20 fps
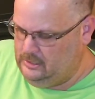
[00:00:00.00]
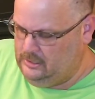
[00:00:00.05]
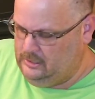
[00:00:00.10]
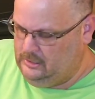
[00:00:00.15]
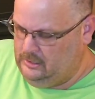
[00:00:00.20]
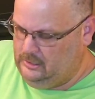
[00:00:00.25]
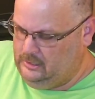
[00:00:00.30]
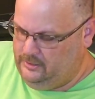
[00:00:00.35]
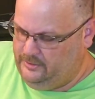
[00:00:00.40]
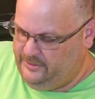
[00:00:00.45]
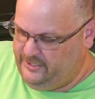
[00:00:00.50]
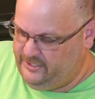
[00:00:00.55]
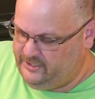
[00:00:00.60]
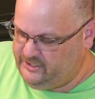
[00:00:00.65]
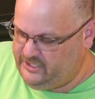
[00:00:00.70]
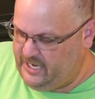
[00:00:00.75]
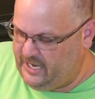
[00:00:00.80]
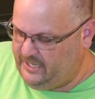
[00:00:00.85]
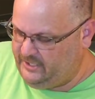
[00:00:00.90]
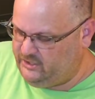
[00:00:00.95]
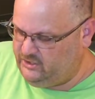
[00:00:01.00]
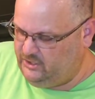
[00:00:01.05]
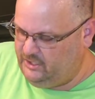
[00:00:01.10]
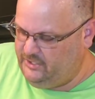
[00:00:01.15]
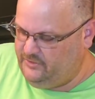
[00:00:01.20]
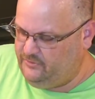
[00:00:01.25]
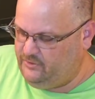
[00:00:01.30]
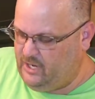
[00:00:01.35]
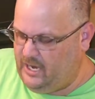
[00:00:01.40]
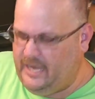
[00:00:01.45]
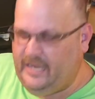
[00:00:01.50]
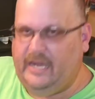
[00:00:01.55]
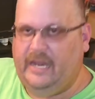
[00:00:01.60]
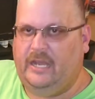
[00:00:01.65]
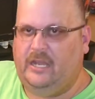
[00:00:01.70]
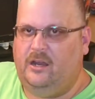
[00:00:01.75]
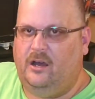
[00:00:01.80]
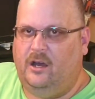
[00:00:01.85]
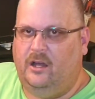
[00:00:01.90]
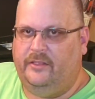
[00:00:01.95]
there's actually writing
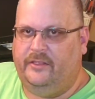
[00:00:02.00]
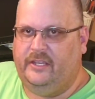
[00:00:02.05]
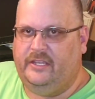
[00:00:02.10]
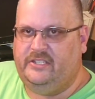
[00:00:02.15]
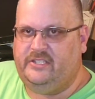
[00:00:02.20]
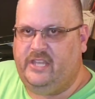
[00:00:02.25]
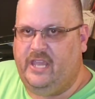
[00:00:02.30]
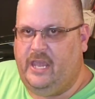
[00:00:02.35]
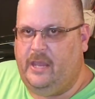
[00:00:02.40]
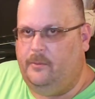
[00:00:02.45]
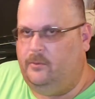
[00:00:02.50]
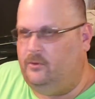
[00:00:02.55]
on these cables.